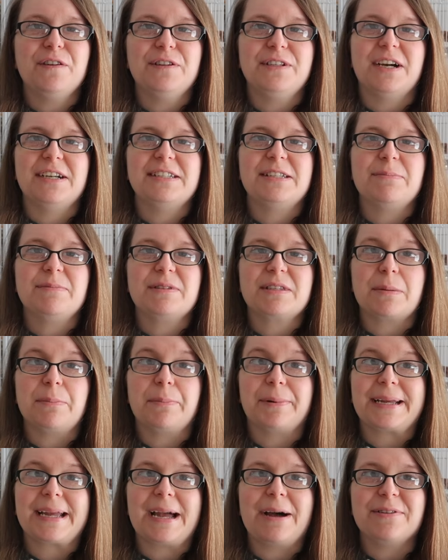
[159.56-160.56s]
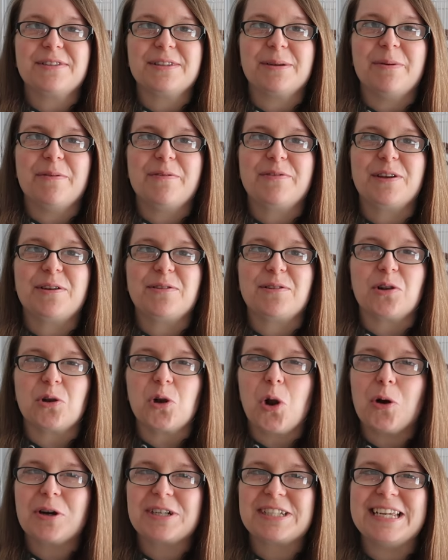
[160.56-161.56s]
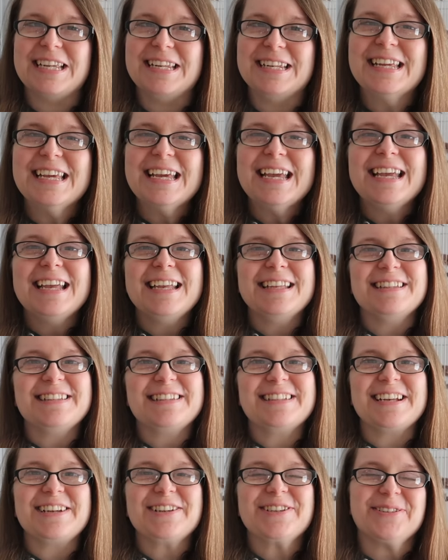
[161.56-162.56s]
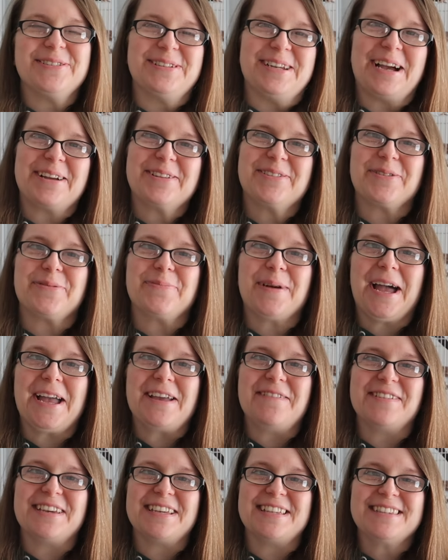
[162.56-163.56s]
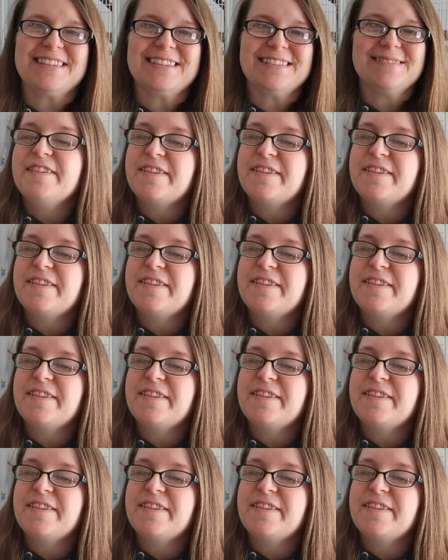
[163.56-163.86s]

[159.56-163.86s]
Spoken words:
food items can bring out some of those locked in instinctual natural behaviors.